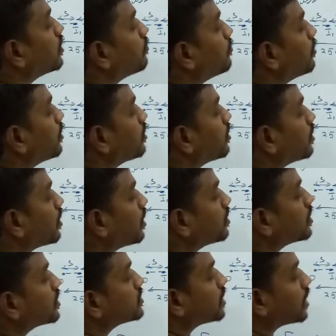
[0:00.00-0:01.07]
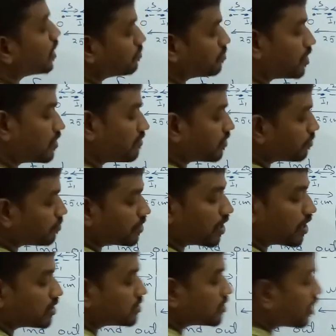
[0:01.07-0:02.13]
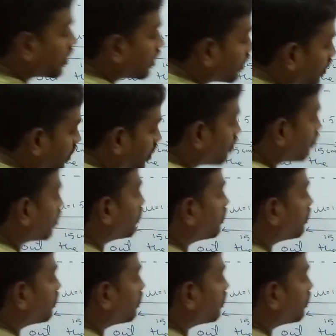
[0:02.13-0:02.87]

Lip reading: the mirror and the slab, that will be the answer I can take out.